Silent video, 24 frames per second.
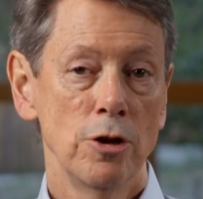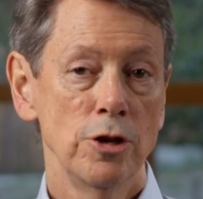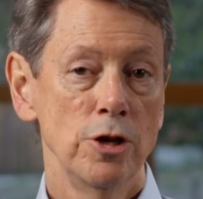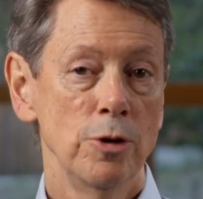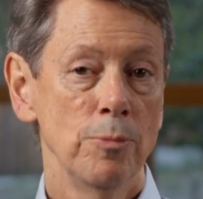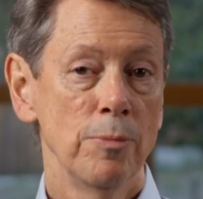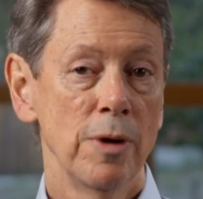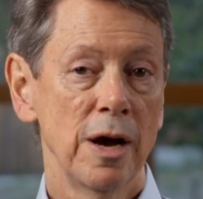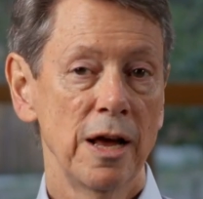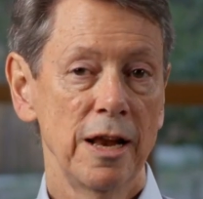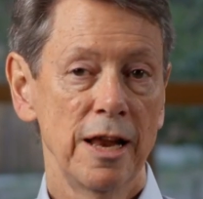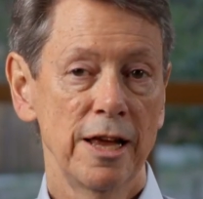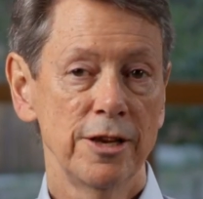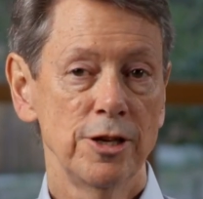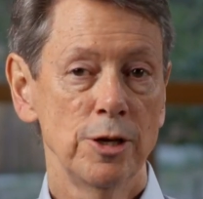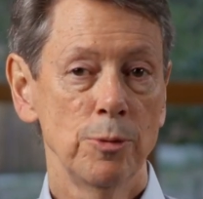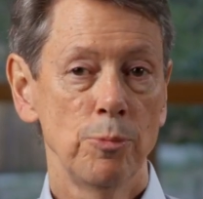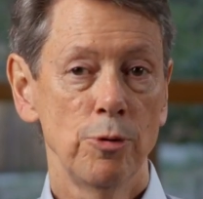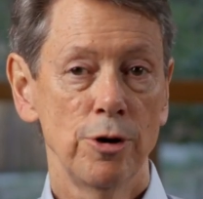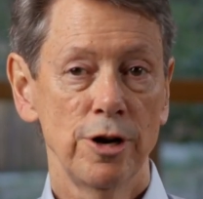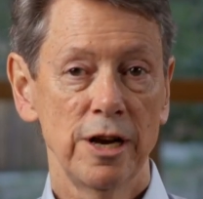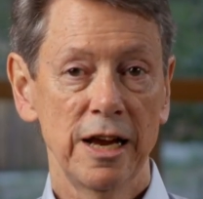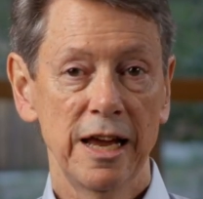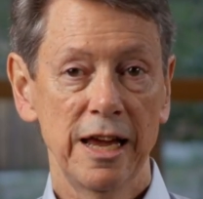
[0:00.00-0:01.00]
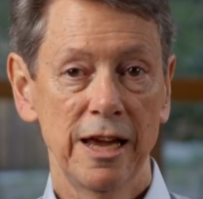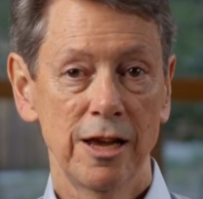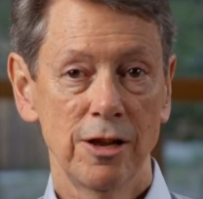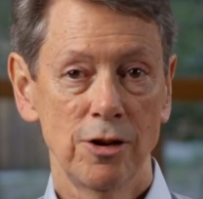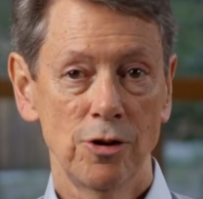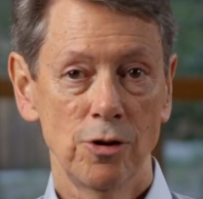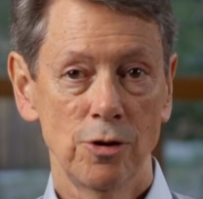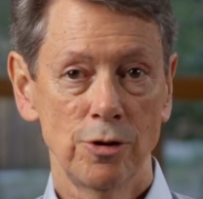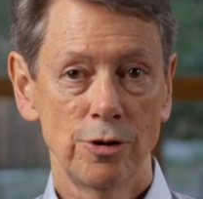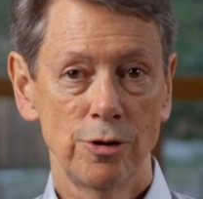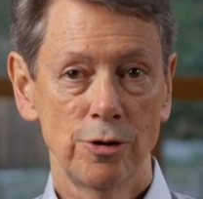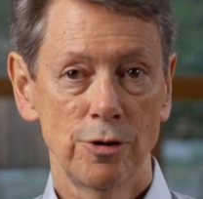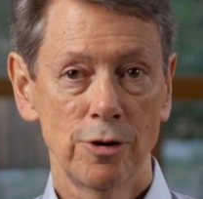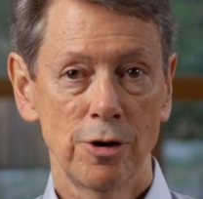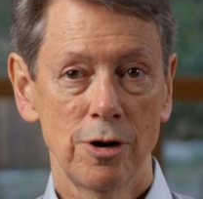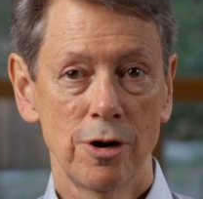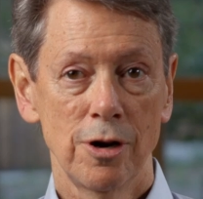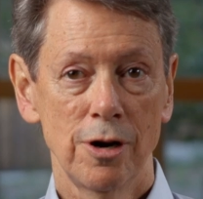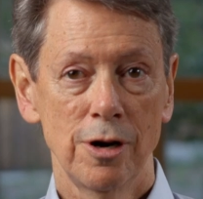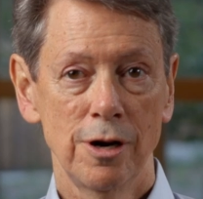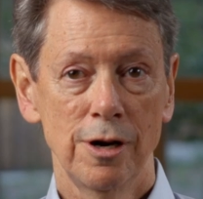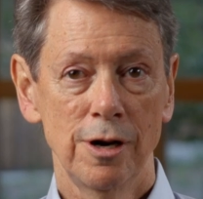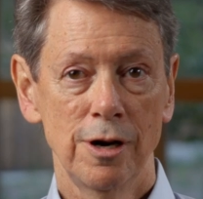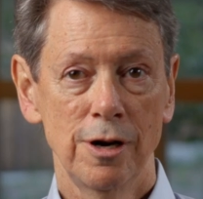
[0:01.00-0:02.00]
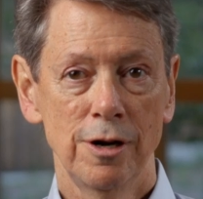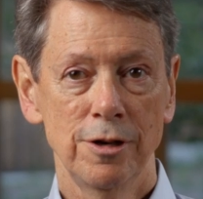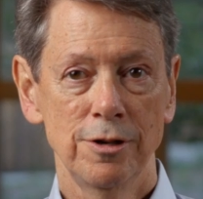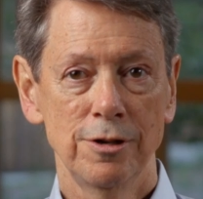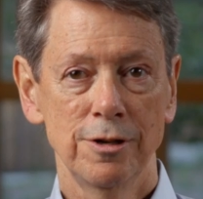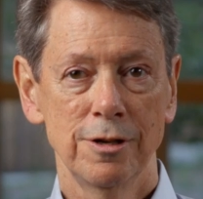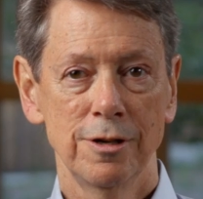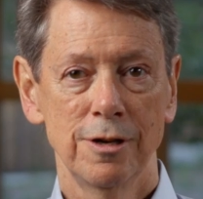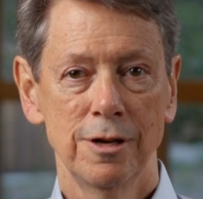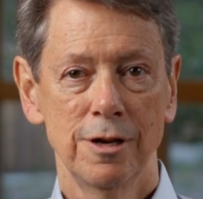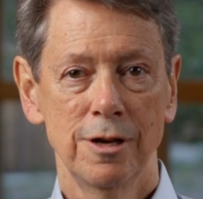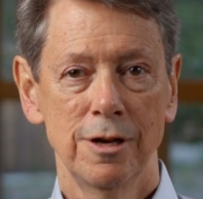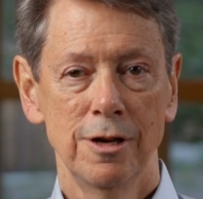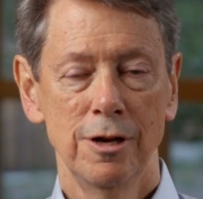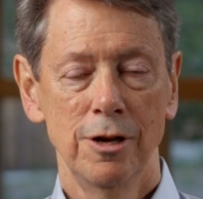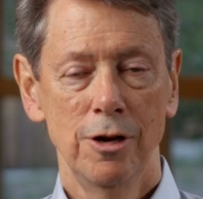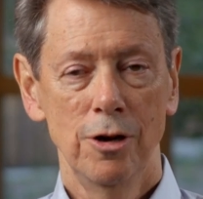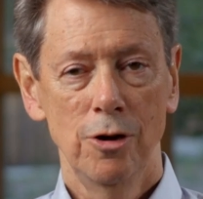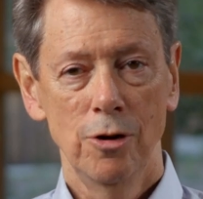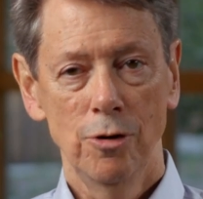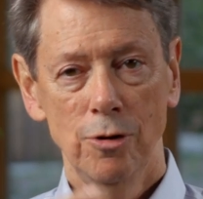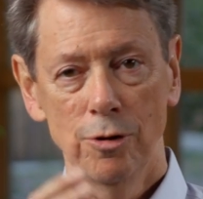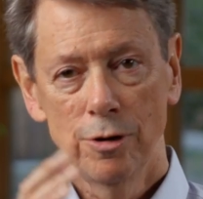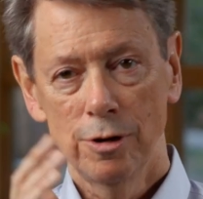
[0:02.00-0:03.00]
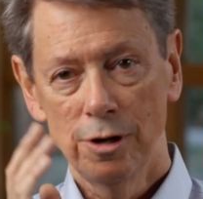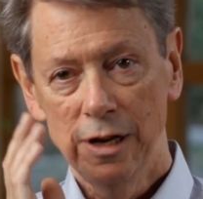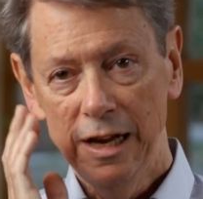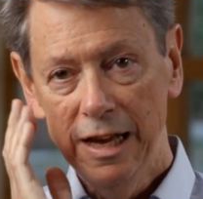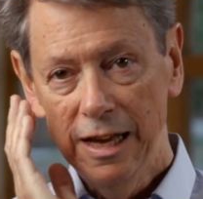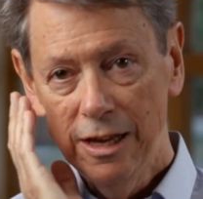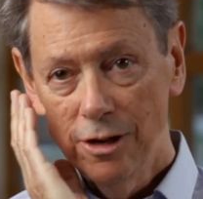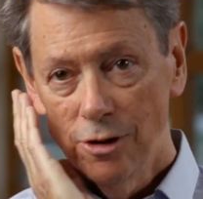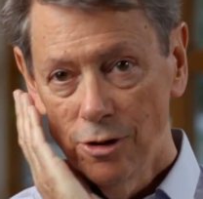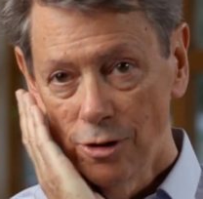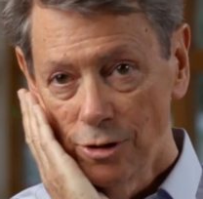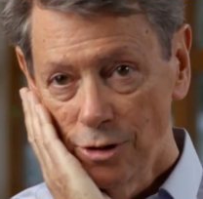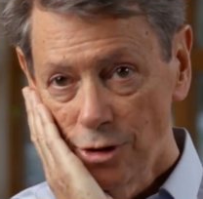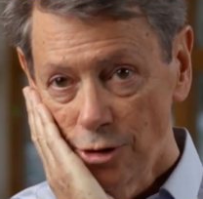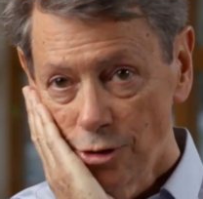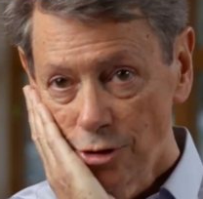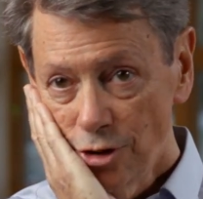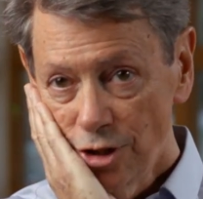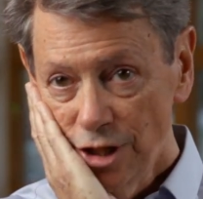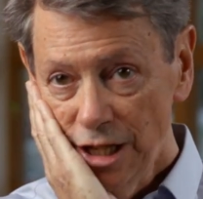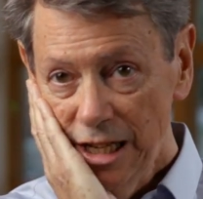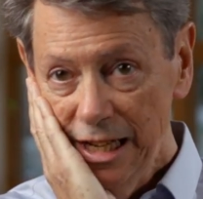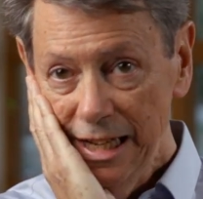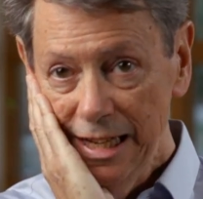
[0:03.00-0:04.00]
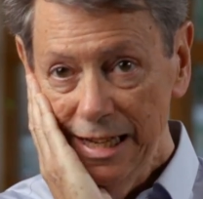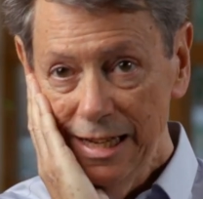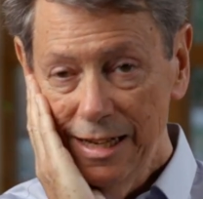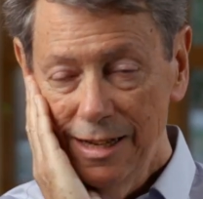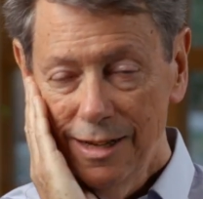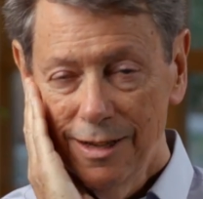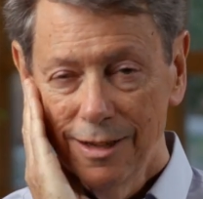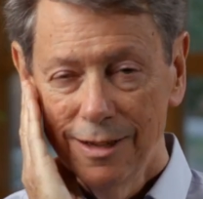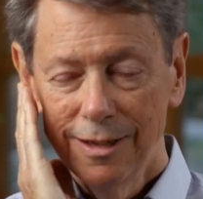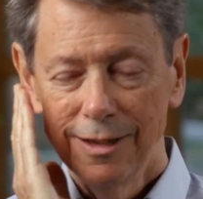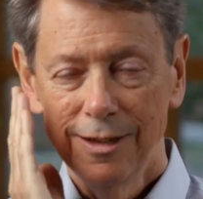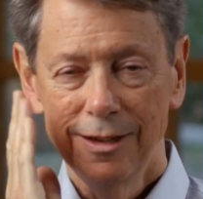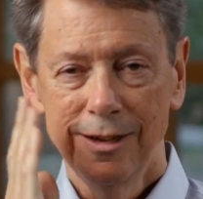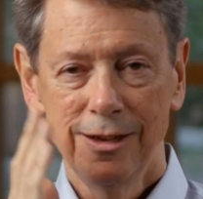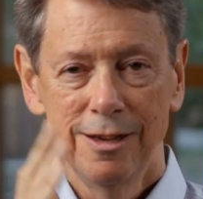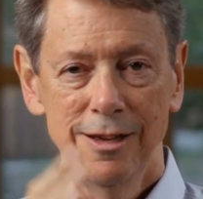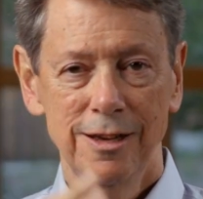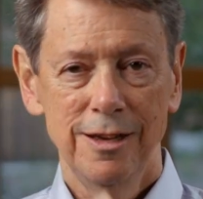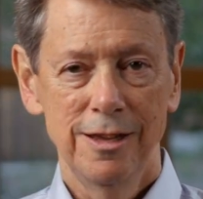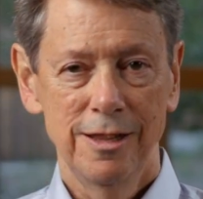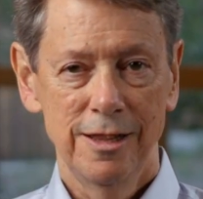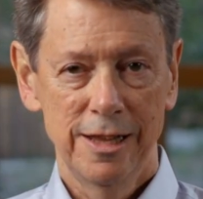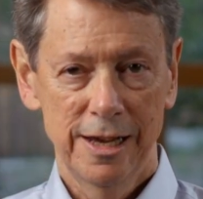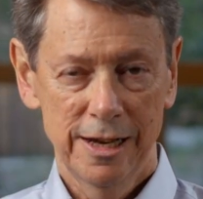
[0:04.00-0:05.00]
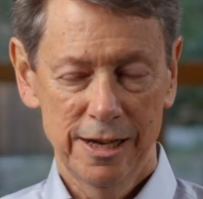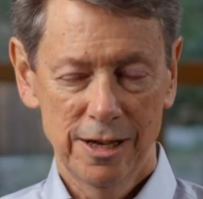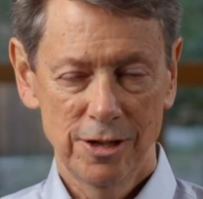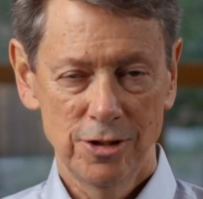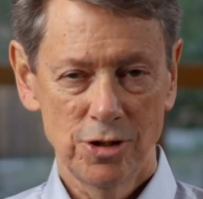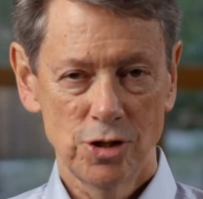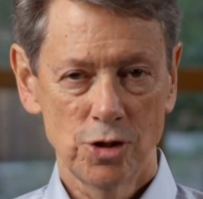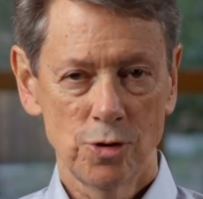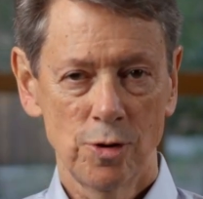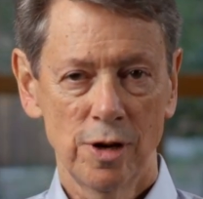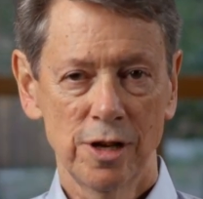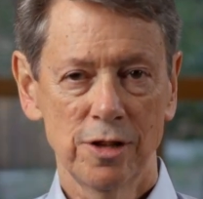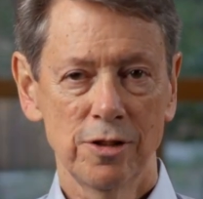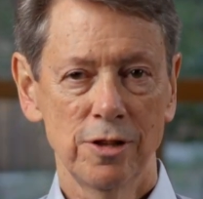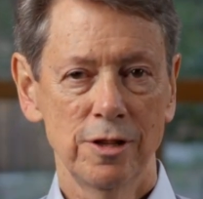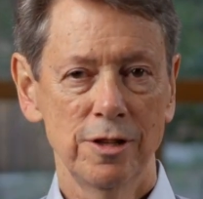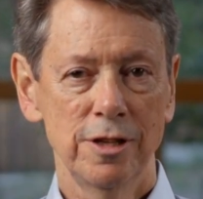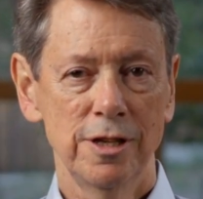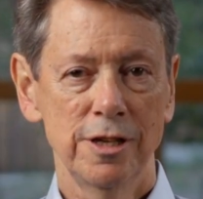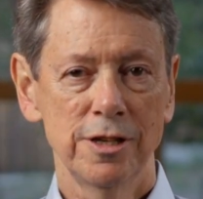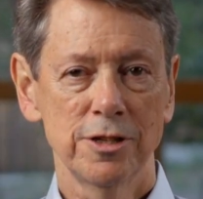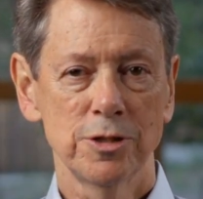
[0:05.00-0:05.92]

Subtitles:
You might like to put a hand on your heart or a hand on your cheek. That can strengthen the